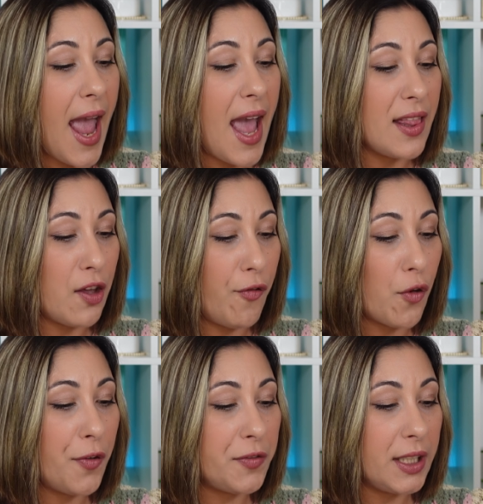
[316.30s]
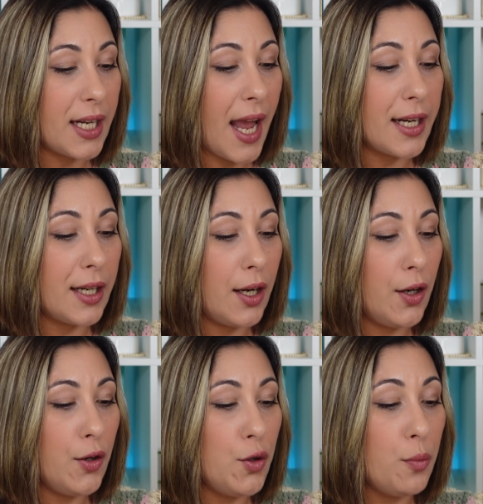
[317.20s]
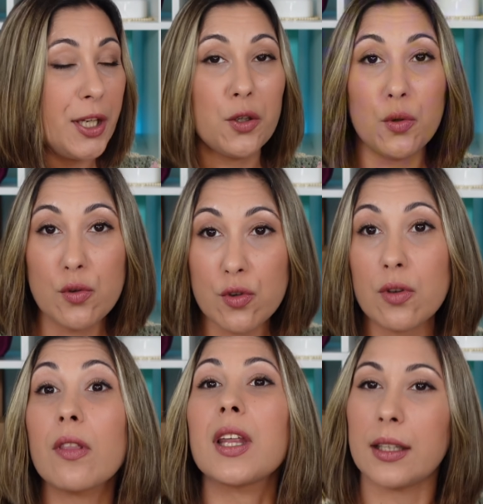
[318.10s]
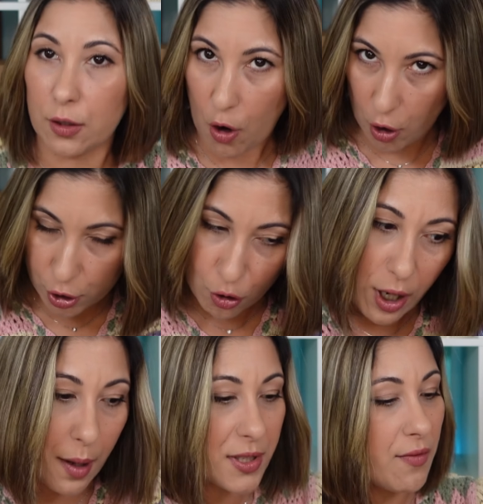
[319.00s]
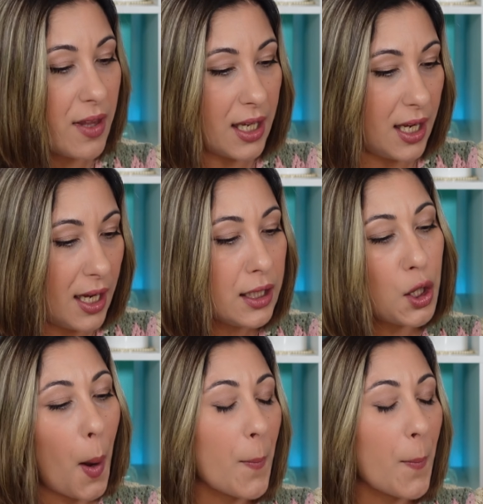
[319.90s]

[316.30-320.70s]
and the 459 Luminous, that also comes in the kit.